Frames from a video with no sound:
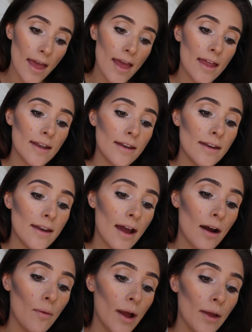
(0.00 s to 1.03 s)
And
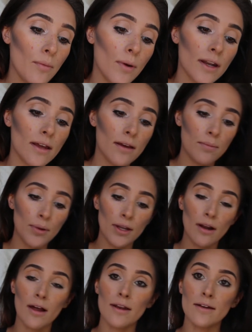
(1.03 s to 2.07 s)
now I want to put
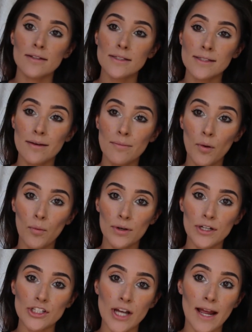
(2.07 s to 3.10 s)
on some
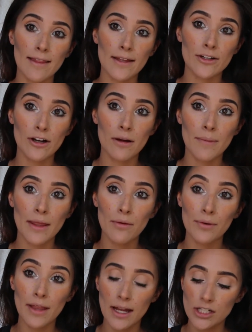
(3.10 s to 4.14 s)
orange eyeliner on my
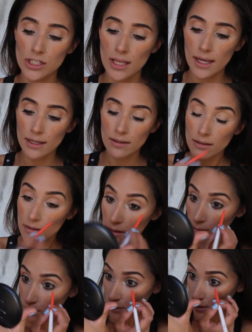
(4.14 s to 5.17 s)
lower lash line.
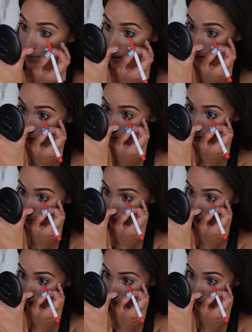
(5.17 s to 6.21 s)
My battery is
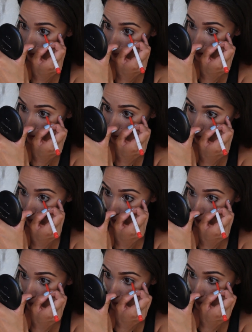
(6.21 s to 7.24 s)
blinking at me.
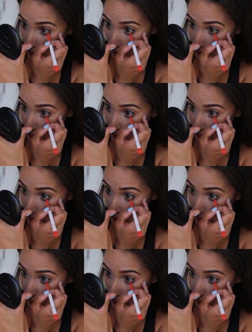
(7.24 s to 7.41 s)
No.